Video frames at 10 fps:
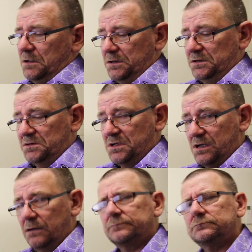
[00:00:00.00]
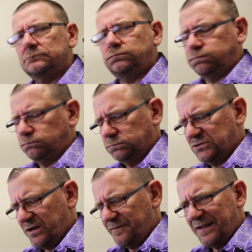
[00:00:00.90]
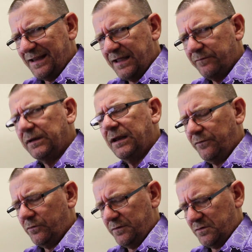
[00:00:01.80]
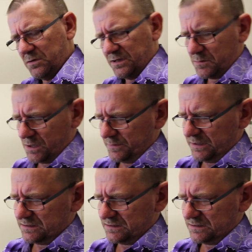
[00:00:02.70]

and it's got a fairly heavy lens on this one at the moment.